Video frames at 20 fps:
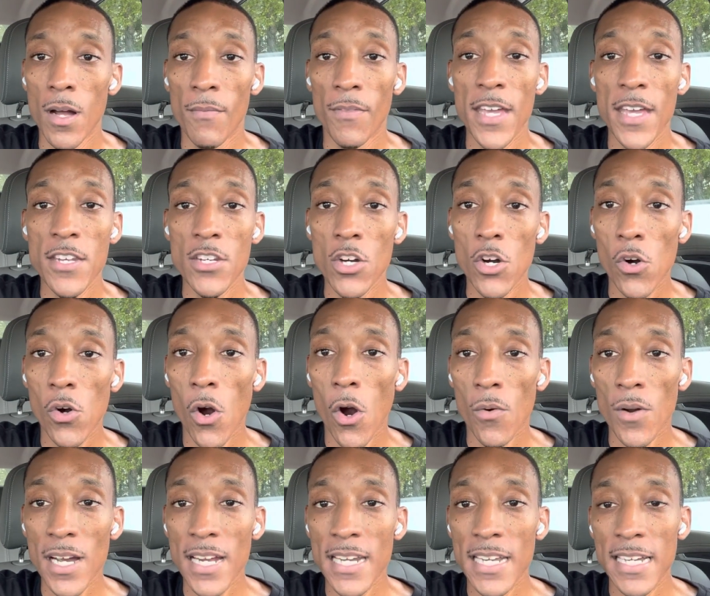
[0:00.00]
They know
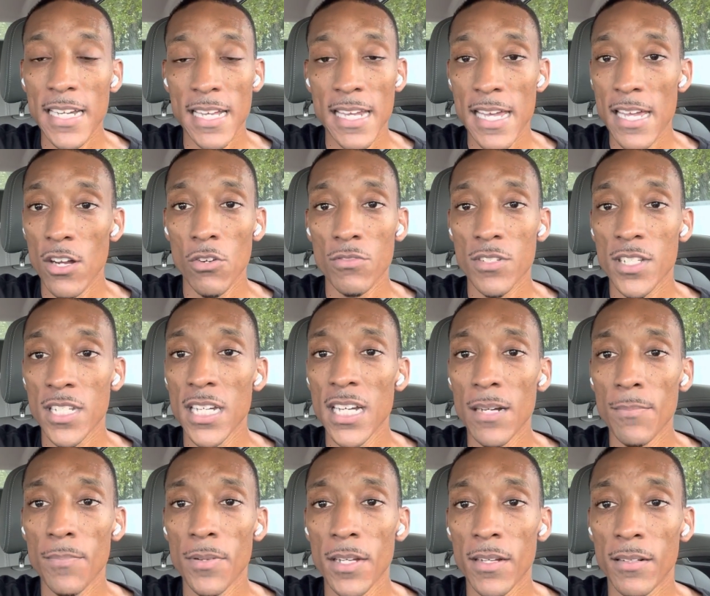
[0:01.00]
already and they don't
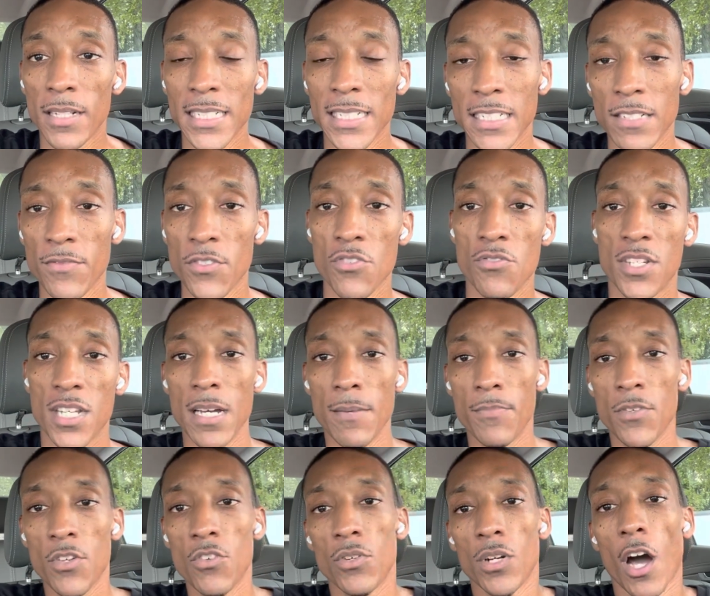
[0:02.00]
tip because if you
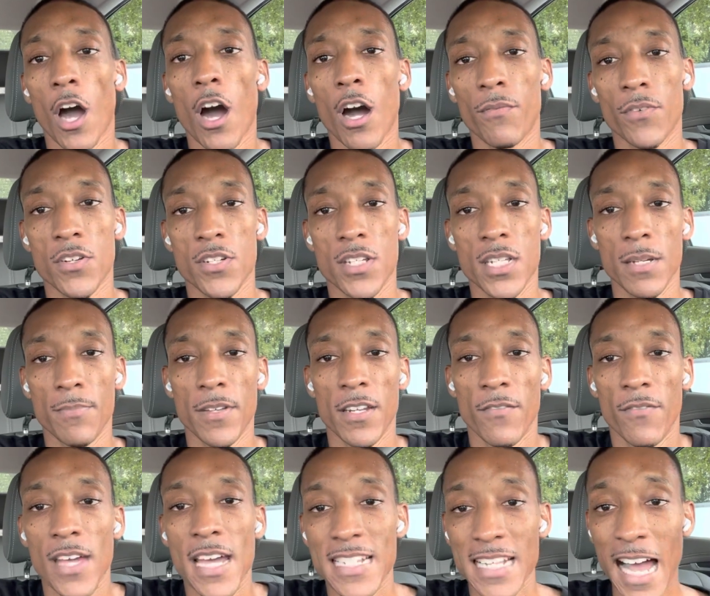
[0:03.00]
tip, you would offer tip in
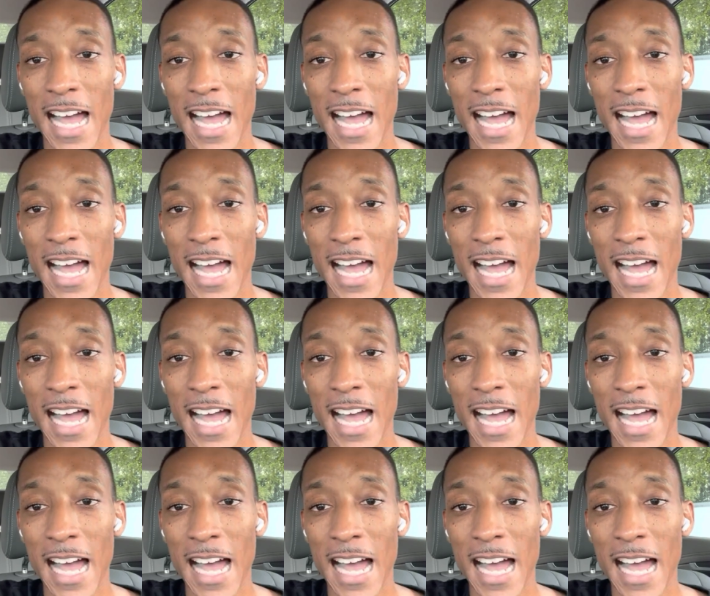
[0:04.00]
advance.